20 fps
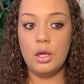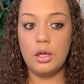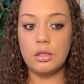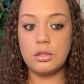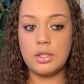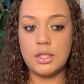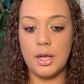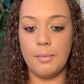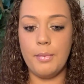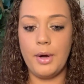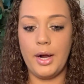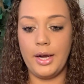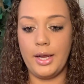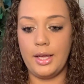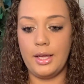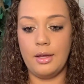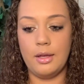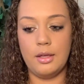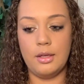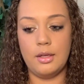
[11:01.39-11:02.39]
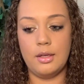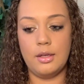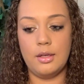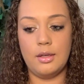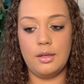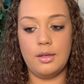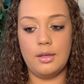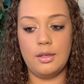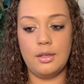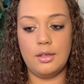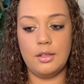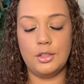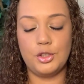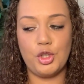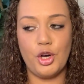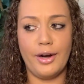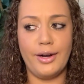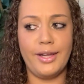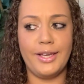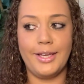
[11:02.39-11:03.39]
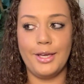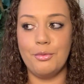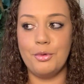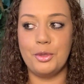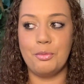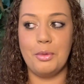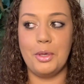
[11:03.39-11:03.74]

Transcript: somebody trying to get with